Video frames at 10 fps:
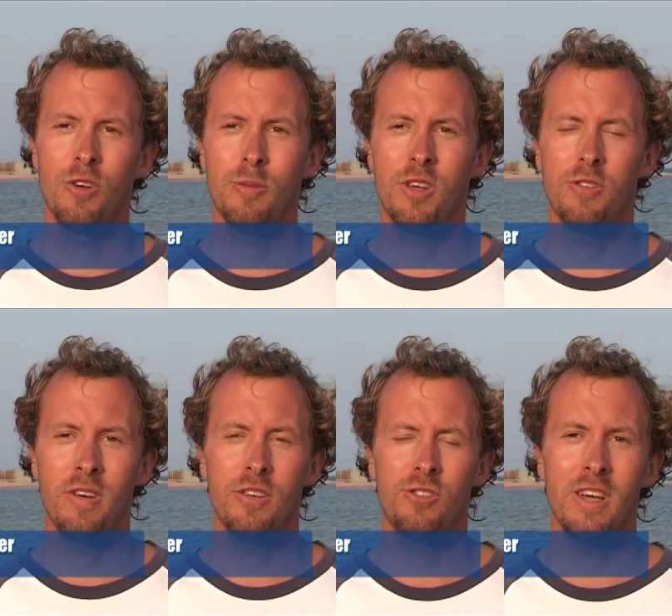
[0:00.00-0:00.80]
which makes it
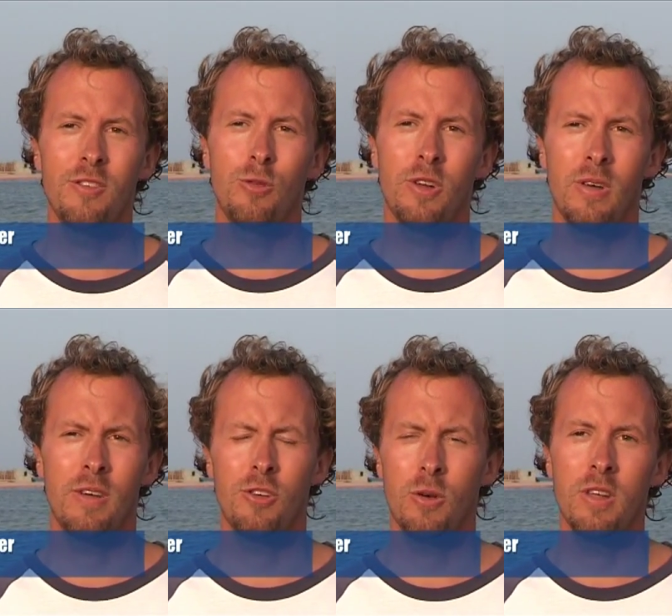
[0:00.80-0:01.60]
very safe. We don't
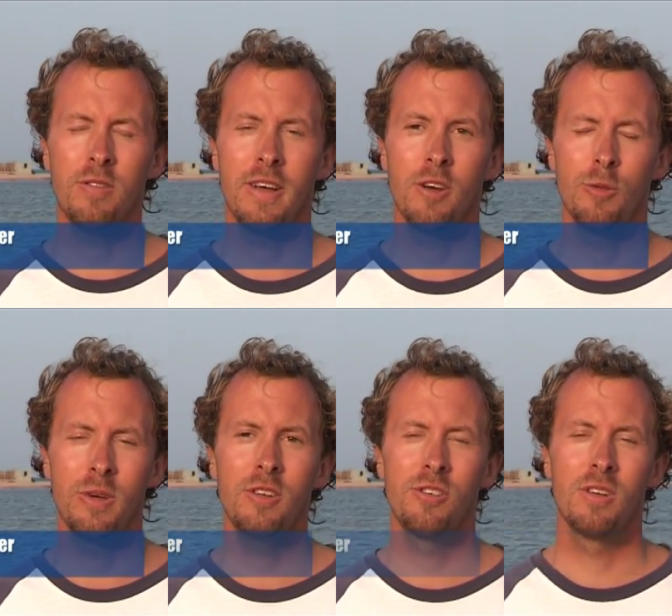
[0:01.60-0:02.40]
have to do any flying on the
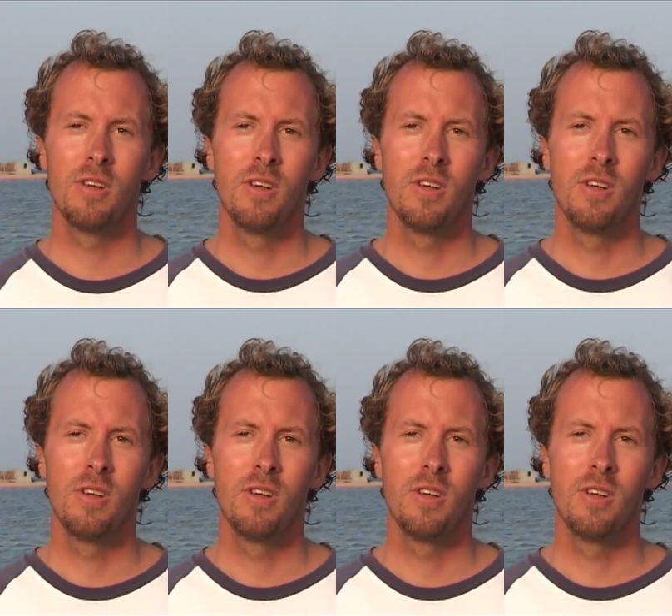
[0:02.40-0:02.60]
beach.